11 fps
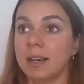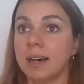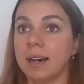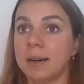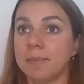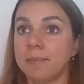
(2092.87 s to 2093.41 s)

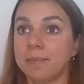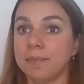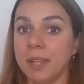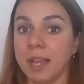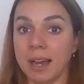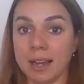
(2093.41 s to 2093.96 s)
um,
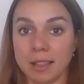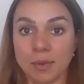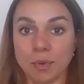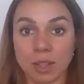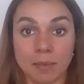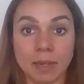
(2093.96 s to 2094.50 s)
yeah, I
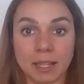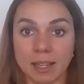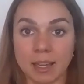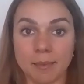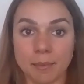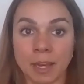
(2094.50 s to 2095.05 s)
think we're limiting
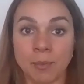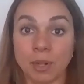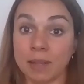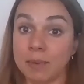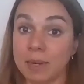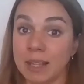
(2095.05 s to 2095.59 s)
them, and
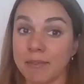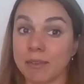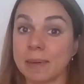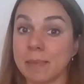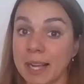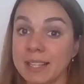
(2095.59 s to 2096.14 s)
we're limiting them
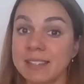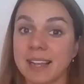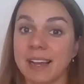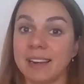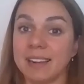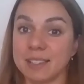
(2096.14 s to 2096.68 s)
from a
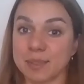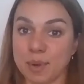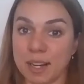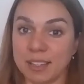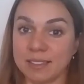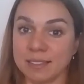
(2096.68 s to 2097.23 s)
mindset as
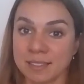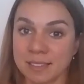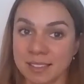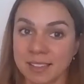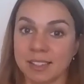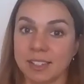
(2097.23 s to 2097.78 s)
well.
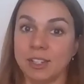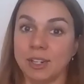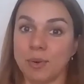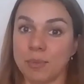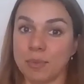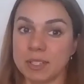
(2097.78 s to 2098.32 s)
You
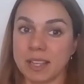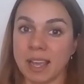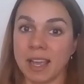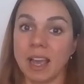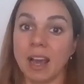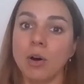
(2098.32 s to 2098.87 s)
know, when we
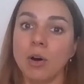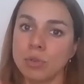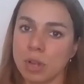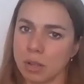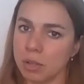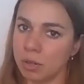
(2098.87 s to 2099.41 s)
say, oh,
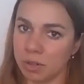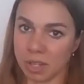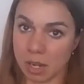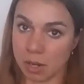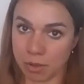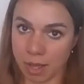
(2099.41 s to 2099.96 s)
don't, you don't need
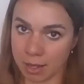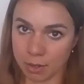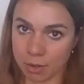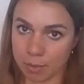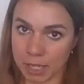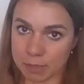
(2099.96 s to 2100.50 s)
to do that,
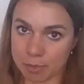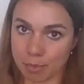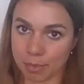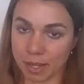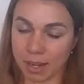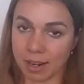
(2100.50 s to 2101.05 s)
you're a baseball
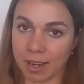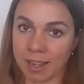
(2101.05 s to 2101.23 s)
player,